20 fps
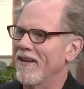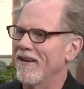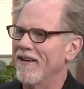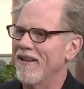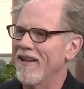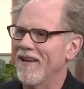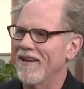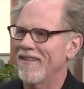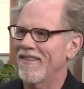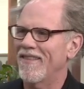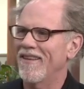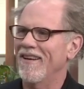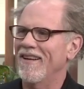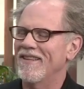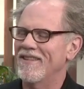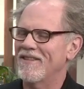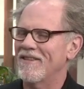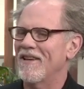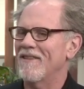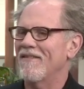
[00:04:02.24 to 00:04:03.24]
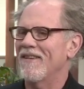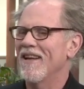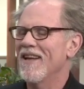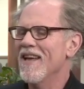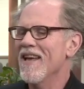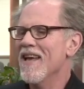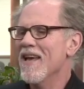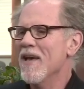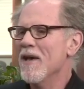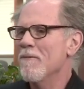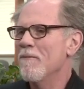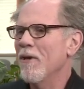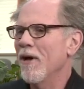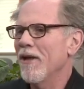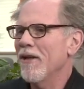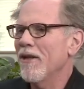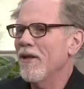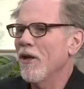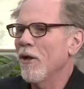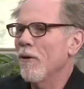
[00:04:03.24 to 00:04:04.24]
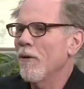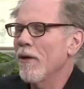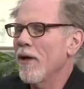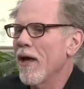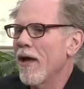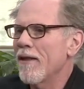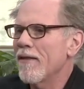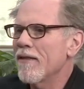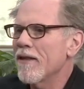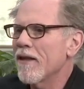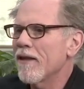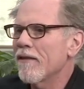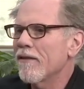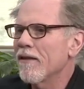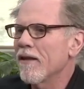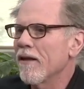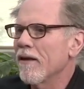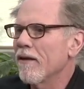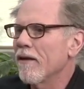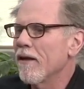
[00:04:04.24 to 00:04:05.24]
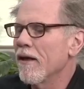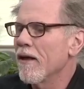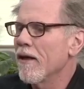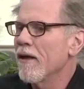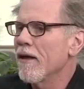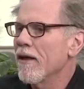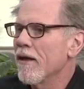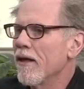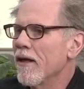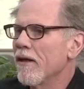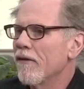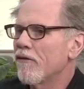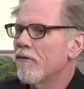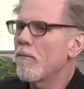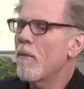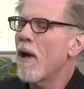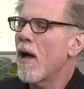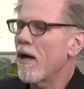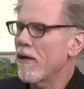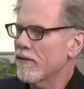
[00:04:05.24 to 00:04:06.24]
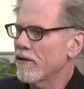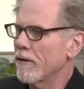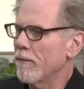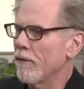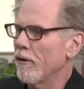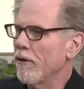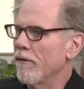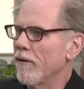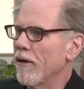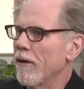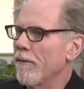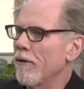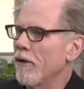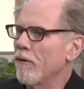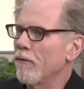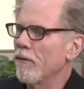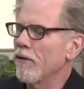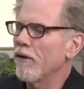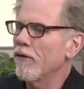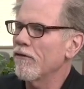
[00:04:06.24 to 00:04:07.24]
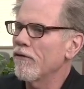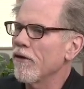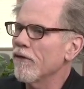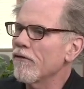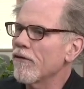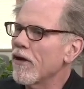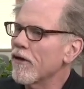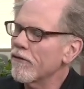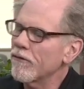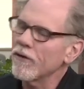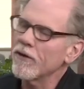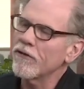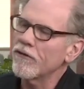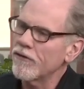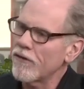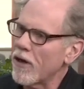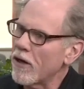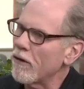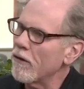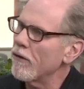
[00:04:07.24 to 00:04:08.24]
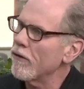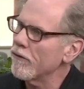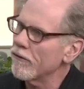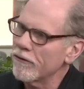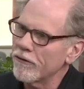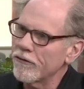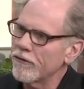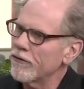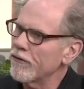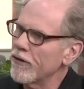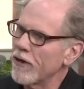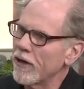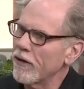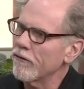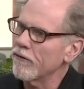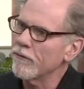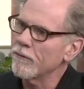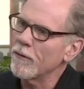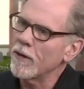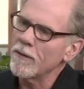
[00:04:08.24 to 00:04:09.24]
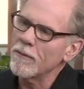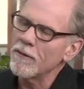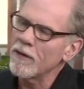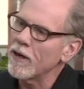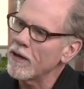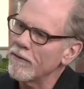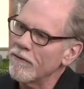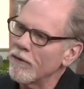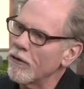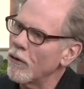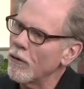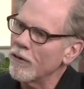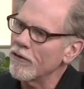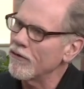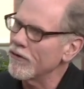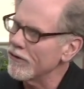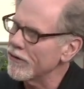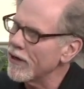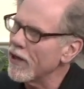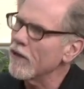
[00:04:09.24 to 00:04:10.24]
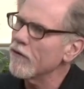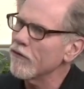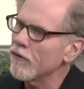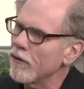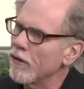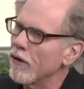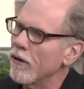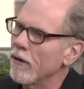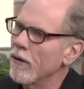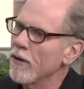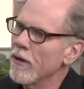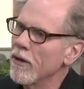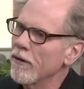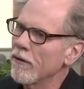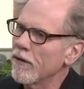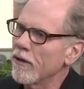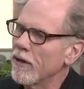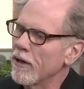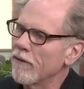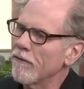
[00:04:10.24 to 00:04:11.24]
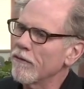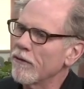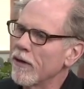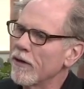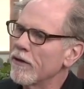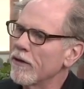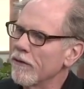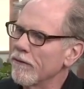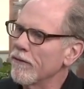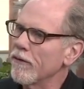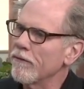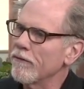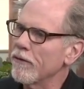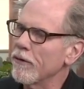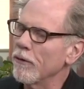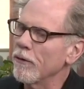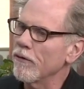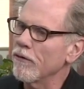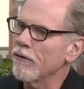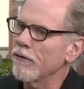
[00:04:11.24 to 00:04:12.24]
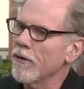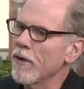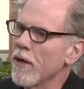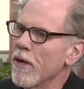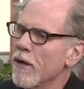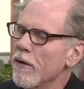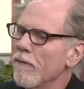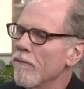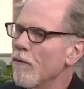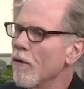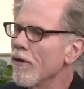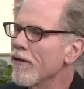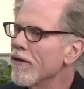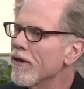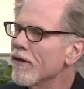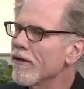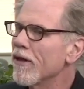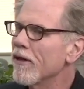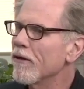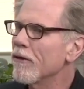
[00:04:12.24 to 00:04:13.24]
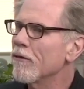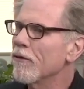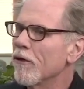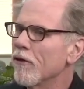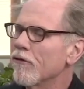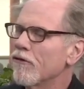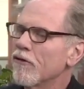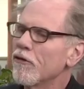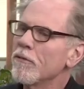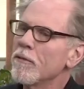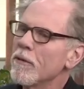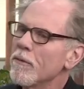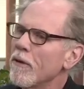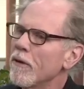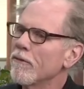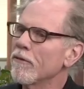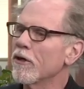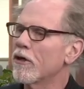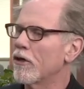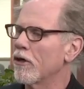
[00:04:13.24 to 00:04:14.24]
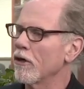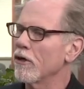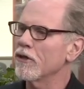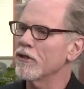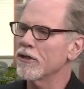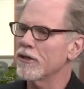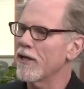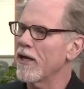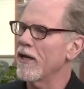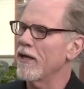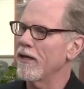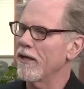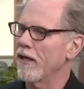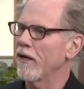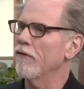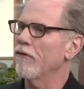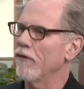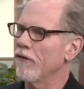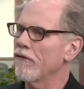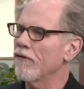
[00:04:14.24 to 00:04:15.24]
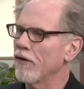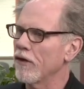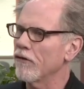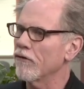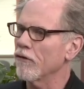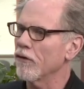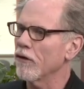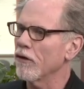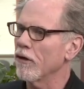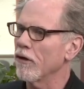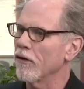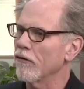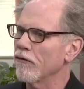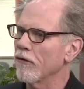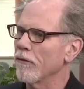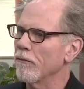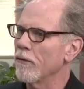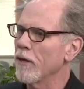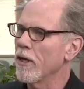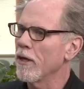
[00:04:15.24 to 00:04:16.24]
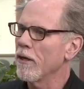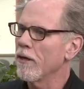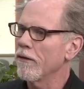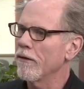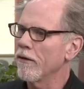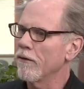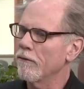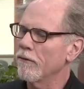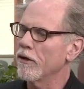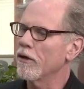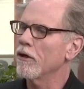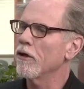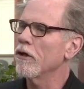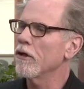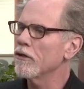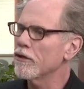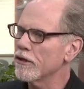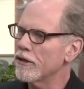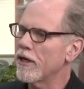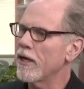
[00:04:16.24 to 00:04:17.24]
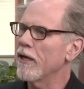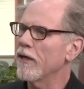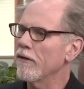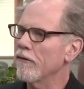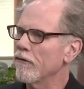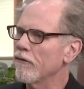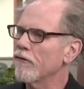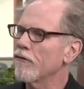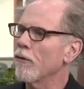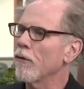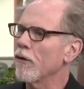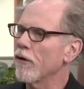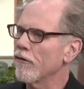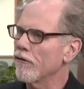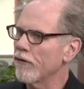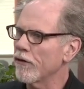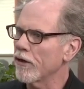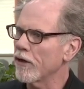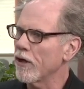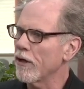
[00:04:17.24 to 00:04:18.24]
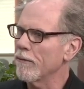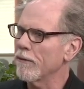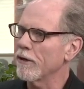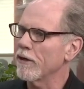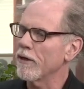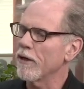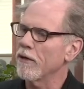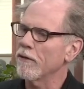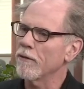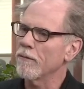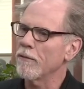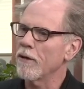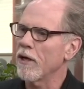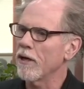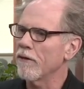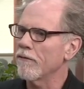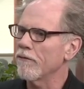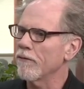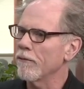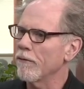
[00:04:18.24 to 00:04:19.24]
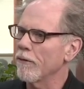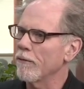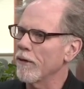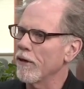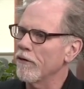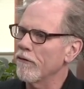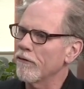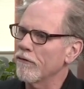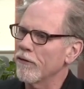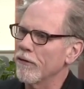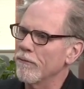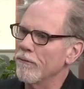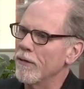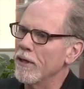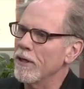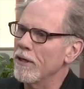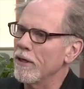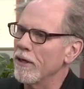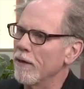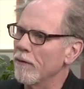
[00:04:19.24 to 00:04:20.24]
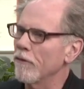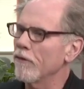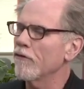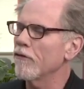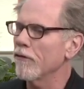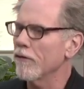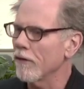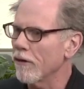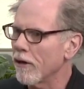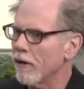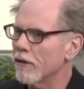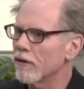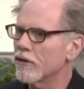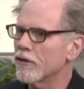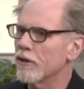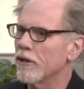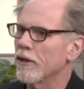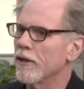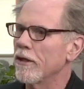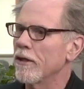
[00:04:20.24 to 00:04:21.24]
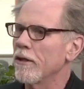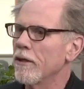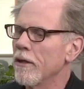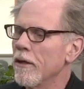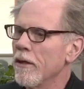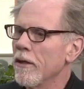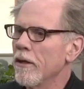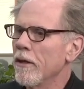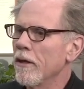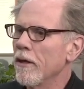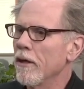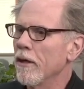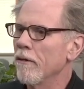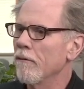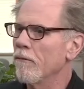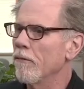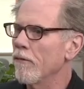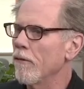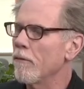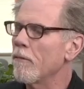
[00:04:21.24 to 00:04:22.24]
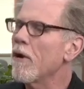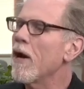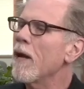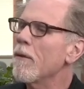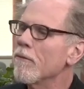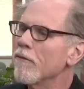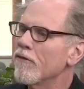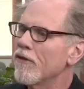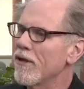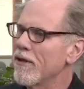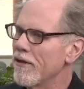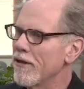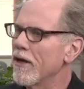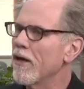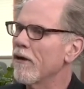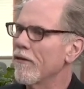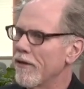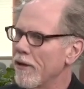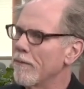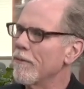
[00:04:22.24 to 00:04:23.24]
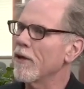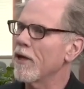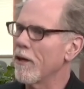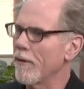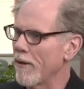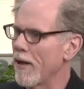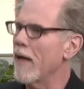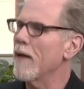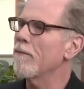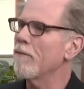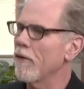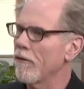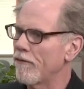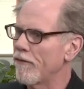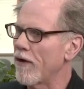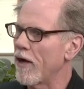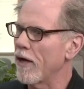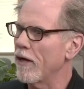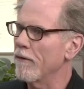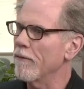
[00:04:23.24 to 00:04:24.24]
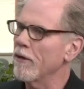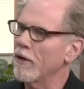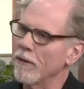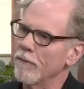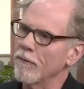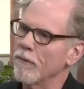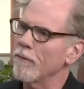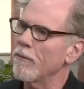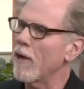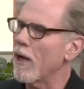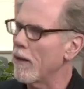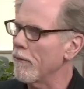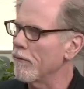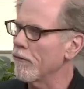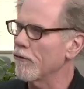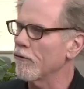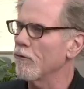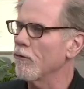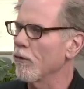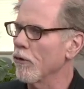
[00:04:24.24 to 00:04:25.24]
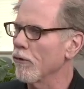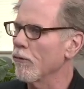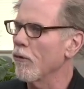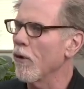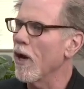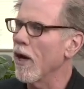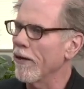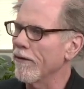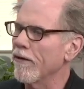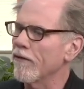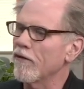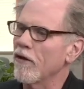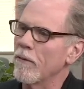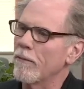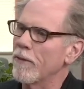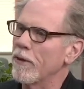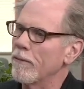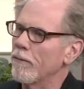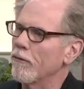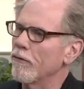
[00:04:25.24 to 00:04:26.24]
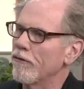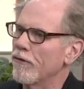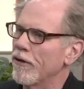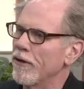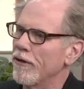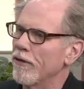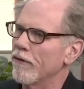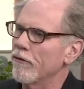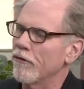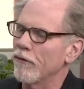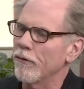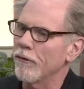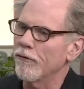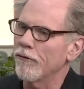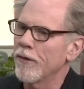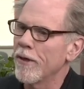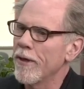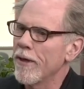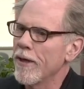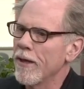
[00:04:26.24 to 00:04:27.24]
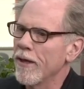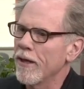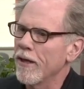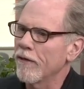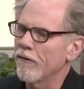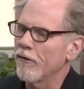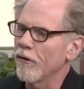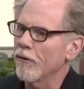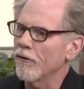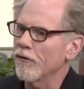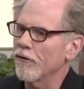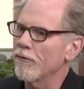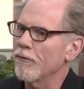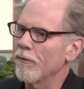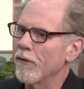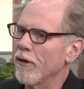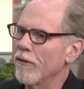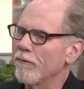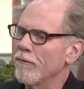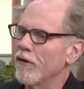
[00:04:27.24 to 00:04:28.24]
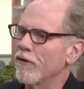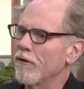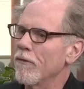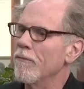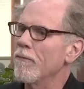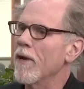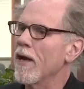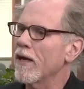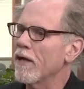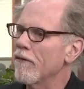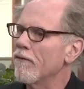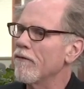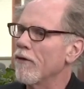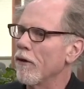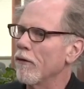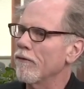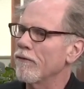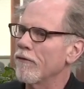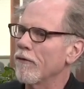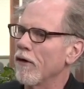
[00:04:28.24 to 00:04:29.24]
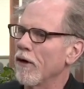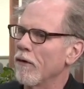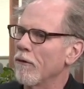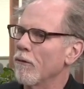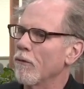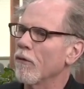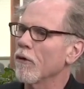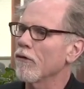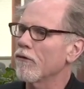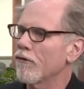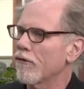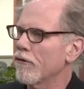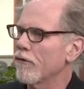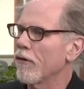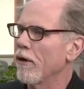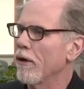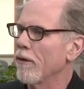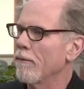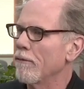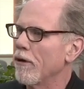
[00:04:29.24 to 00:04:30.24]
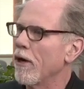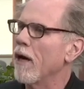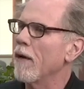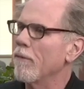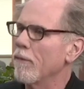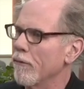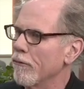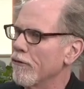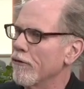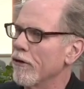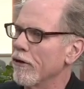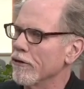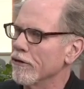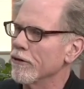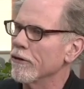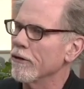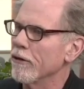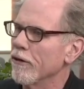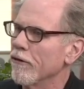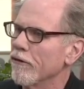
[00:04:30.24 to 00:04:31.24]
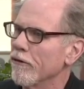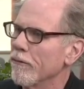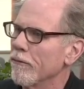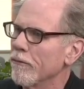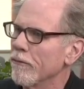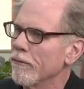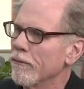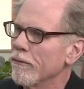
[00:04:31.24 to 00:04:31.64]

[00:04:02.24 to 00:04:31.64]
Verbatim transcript: on a lot of things. But, you know, I think that it's possible. I mean, it just takes very subtle things, and maybe not even always intentional, that can have a great deal of influence. One thing they do, though, is just by regurgitating existing journalism. They're regurgitating the stories that are coming down the pike from the mainstream media, which are largely the problems in there then become amplified and become the problems worldwide. That's how people see issues. And so it's a megaphone for our worst problems in our journalism.